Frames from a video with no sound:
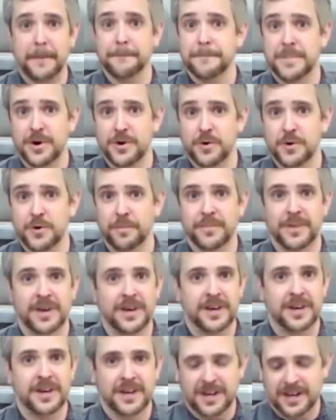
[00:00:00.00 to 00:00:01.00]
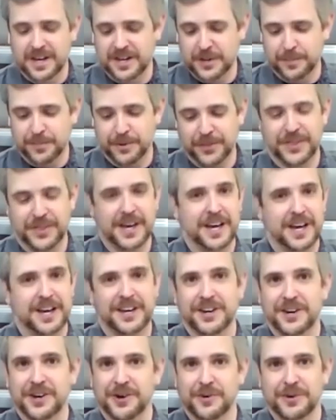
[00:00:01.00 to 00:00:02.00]
boom. And you put that,
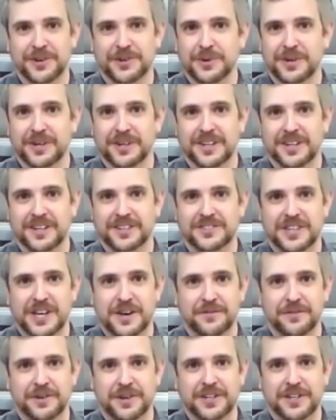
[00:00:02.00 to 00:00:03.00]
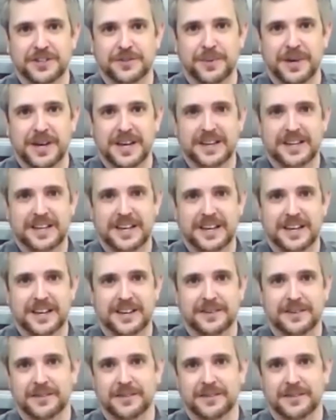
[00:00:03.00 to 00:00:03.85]
into a savory Dutch pancake,